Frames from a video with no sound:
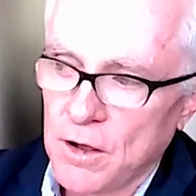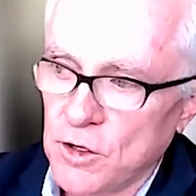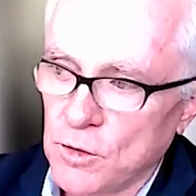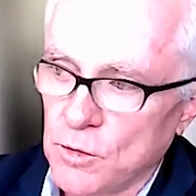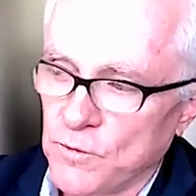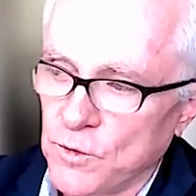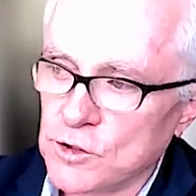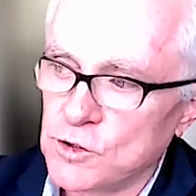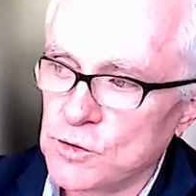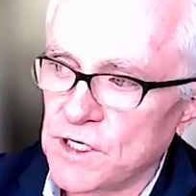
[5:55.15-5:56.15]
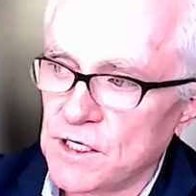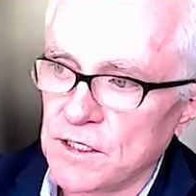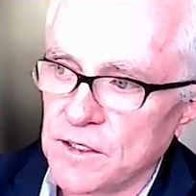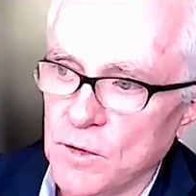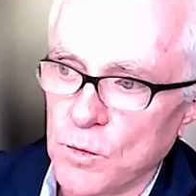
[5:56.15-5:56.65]
you know, virtue
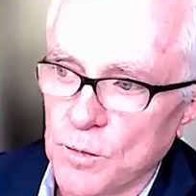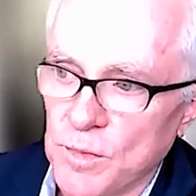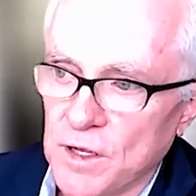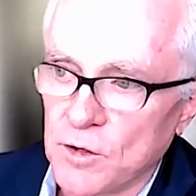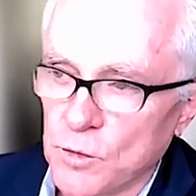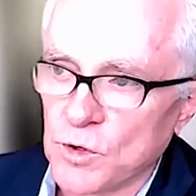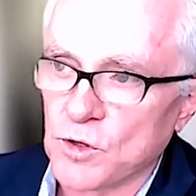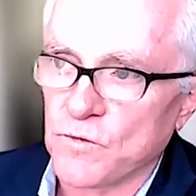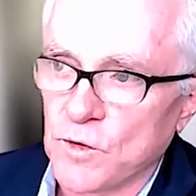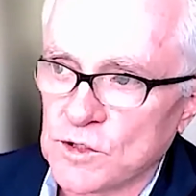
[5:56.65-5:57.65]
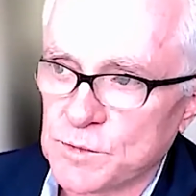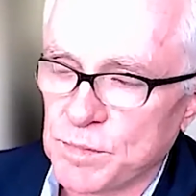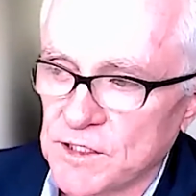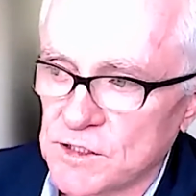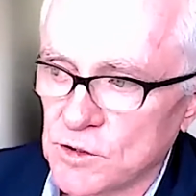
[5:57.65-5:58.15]
signaling that we're you know we're the first
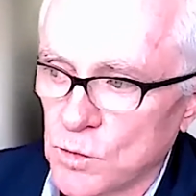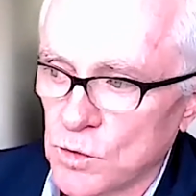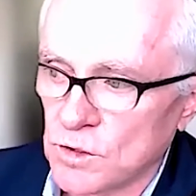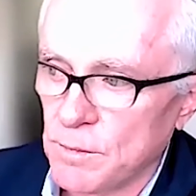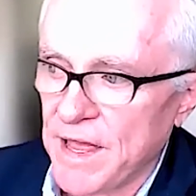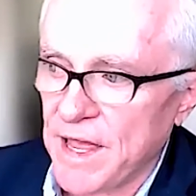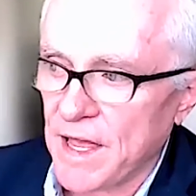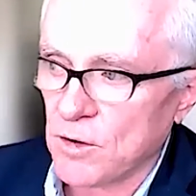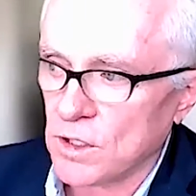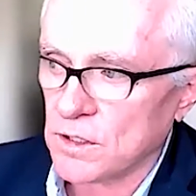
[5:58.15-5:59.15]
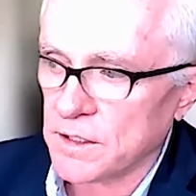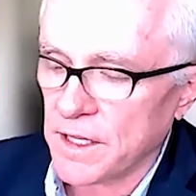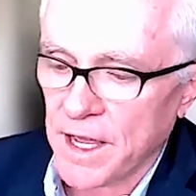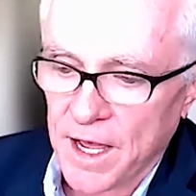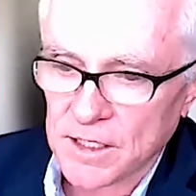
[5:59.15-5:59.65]
place in the world to ban oil and
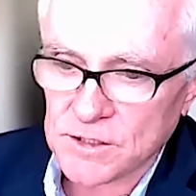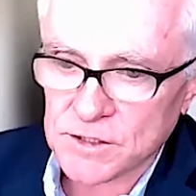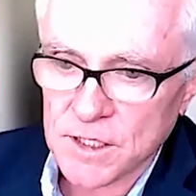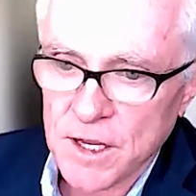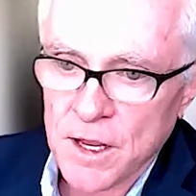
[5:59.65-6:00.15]
gas,